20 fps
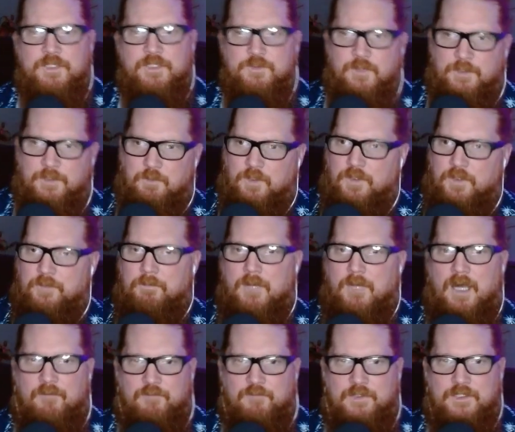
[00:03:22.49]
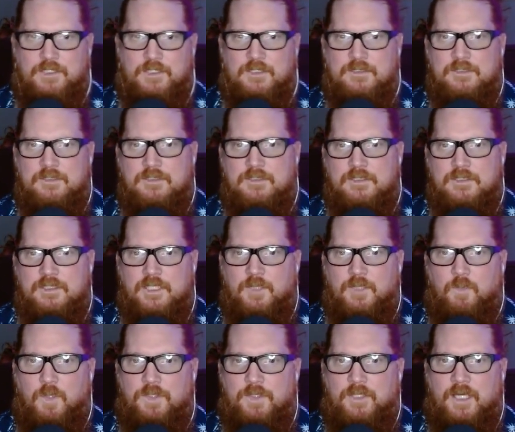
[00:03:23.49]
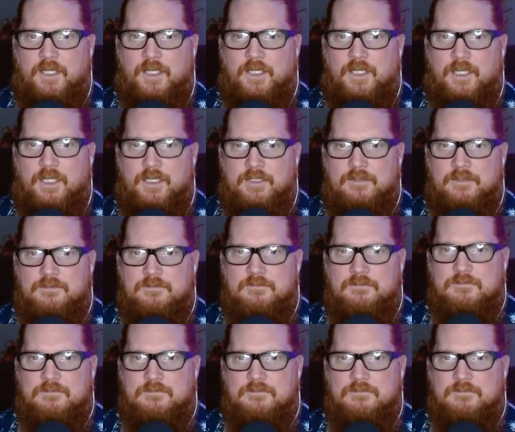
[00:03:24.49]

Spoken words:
It's like where the mafia and whatnot hang.